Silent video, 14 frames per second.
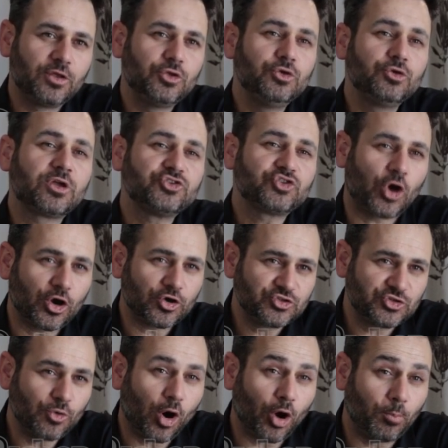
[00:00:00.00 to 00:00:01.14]
You can talk
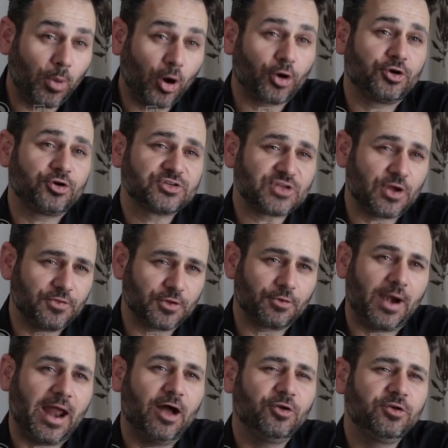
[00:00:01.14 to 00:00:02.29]
to our partners on the
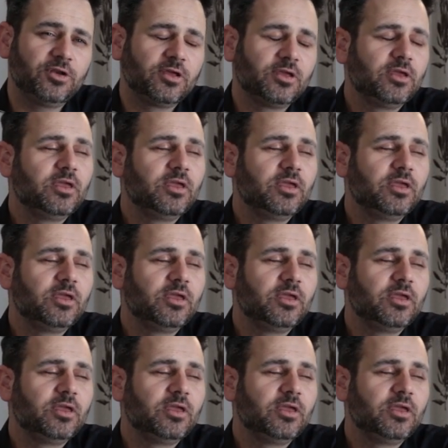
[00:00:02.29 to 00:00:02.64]
ground.